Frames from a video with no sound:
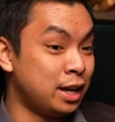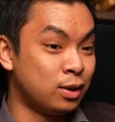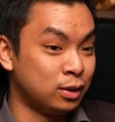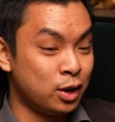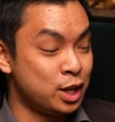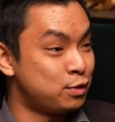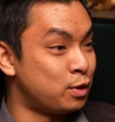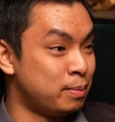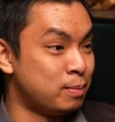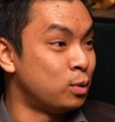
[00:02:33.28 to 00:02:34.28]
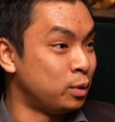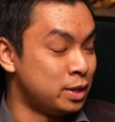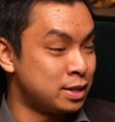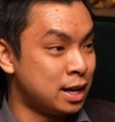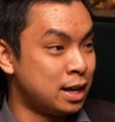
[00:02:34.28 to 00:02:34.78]
he got loans from
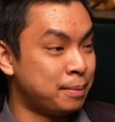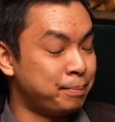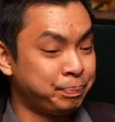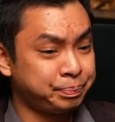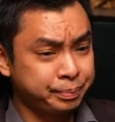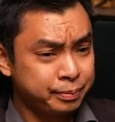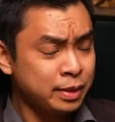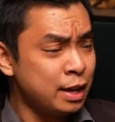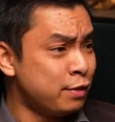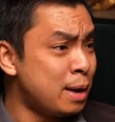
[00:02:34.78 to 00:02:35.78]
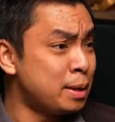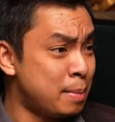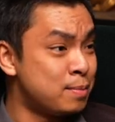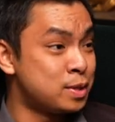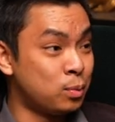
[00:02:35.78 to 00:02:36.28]
all his um,
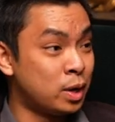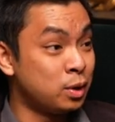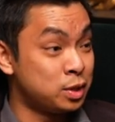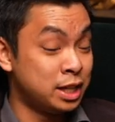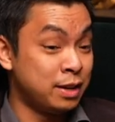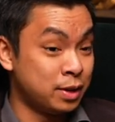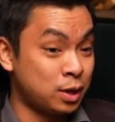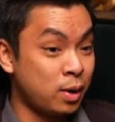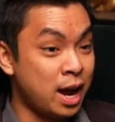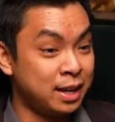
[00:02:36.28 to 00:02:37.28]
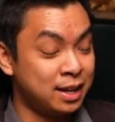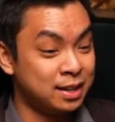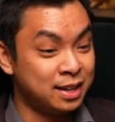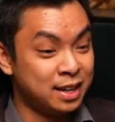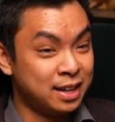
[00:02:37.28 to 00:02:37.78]
family members and whatnot to give it a crack.
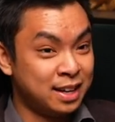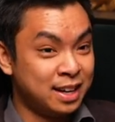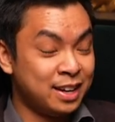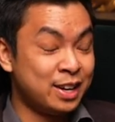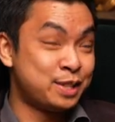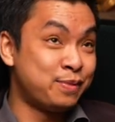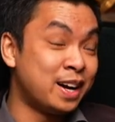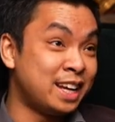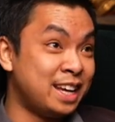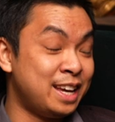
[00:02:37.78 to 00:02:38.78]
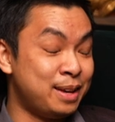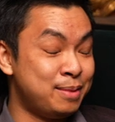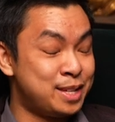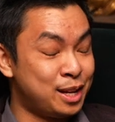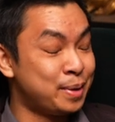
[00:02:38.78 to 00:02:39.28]
And, you know, it's funny
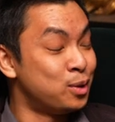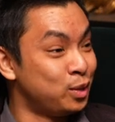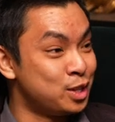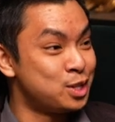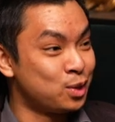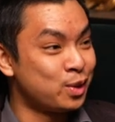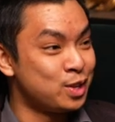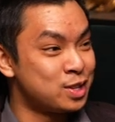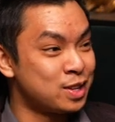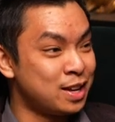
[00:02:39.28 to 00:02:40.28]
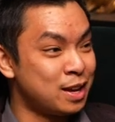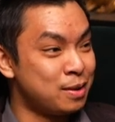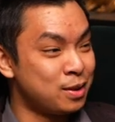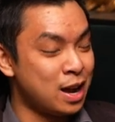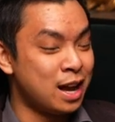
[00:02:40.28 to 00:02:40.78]
him telling me all his stories uh,
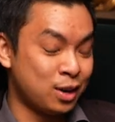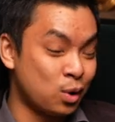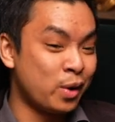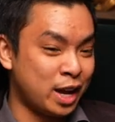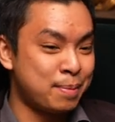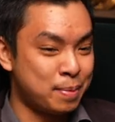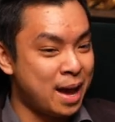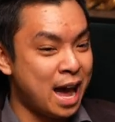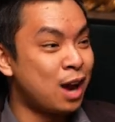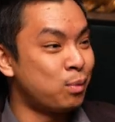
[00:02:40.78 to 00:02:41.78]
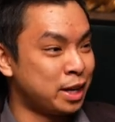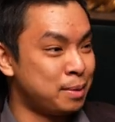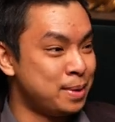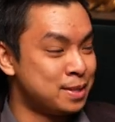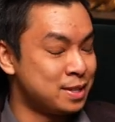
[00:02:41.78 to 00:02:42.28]
growing up about how
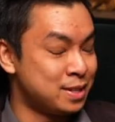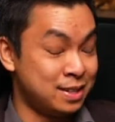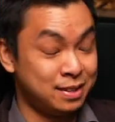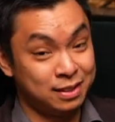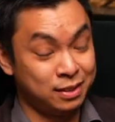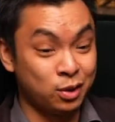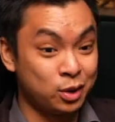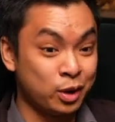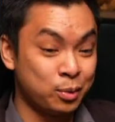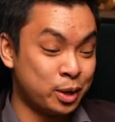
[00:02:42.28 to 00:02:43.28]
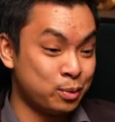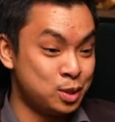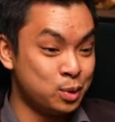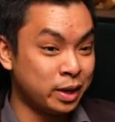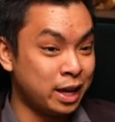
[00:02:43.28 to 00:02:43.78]
running a business and not knowing what he
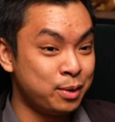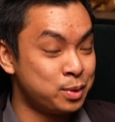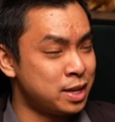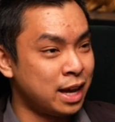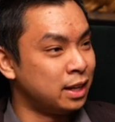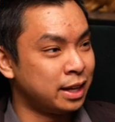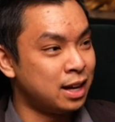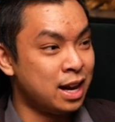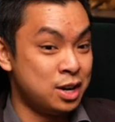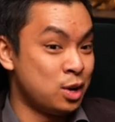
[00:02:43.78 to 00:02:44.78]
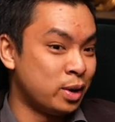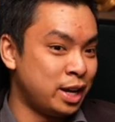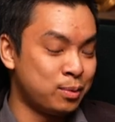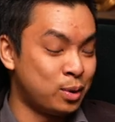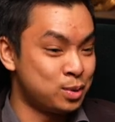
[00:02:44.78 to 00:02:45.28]
was doing. He was saying, like, I had no
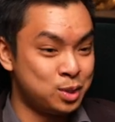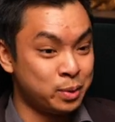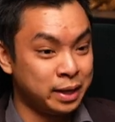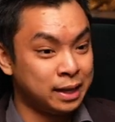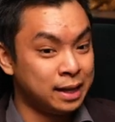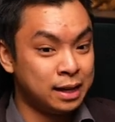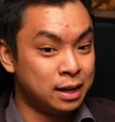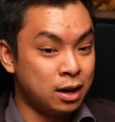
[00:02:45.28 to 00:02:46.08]
idea what I was doing.